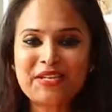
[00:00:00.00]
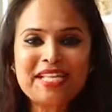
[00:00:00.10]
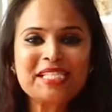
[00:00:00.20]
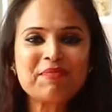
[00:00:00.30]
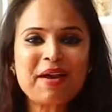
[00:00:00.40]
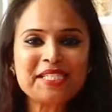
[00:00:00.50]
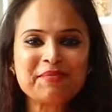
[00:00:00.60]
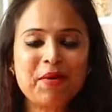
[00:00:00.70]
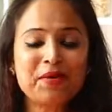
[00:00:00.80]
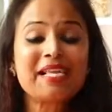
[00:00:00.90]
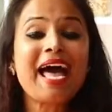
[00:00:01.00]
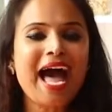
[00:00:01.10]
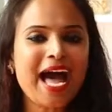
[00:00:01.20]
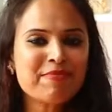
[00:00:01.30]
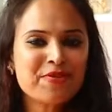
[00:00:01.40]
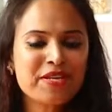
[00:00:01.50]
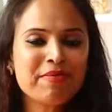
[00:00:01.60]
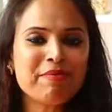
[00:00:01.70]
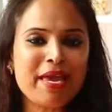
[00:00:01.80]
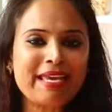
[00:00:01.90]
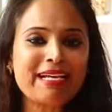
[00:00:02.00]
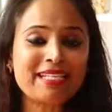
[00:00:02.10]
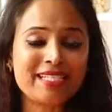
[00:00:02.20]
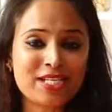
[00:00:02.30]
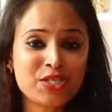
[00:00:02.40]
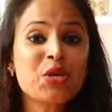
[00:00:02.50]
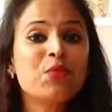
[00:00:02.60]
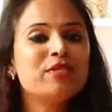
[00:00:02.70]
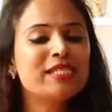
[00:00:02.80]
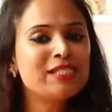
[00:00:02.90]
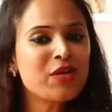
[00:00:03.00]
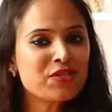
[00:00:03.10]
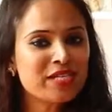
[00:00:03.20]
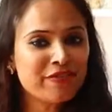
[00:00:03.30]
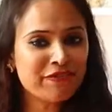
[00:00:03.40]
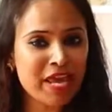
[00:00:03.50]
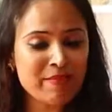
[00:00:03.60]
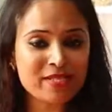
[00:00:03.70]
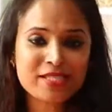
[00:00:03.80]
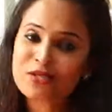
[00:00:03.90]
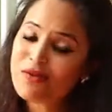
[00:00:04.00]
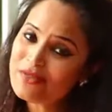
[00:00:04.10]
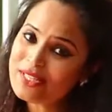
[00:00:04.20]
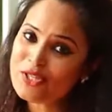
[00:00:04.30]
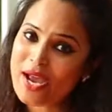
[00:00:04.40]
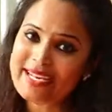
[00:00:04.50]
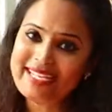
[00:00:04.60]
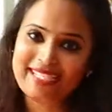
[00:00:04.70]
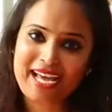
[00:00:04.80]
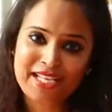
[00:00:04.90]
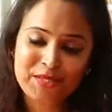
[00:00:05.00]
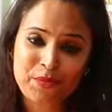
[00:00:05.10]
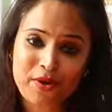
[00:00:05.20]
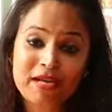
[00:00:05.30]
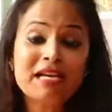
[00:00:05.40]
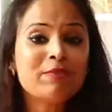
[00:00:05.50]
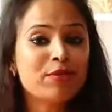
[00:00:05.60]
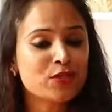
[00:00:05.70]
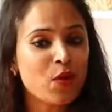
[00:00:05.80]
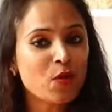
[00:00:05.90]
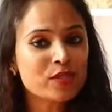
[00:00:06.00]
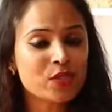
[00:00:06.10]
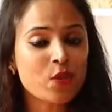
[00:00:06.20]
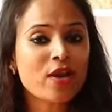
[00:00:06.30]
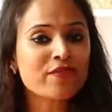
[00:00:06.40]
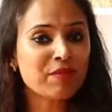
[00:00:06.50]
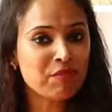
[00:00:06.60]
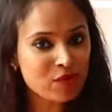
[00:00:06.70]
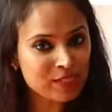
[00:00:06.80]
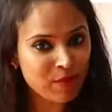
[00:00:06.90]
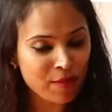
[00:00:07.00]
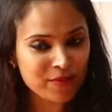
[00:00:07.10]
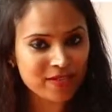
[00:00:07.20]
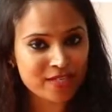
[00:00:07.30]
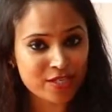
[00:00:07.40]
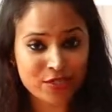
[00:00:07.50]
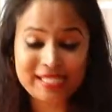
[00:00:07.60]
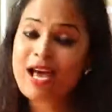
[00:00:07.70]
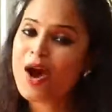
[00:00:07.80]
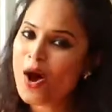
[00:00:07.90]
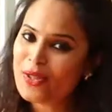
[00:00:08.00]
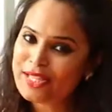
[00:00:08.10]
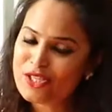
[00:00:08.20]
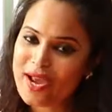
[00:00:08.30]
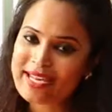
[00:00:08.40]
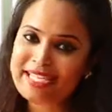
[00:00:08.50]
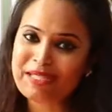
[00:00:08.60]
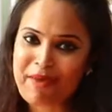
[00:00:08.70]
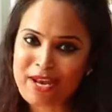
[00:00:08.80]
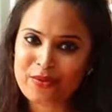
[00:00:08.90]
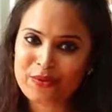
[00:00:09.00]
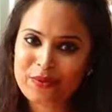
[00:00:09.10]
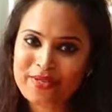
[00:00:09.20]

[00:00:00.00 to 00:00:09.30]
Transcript: today's spice box, I'm going to be making a dish which is not only famous throughout the Chinese diaspora, but also one of the most popular dishes on the Chinese menu.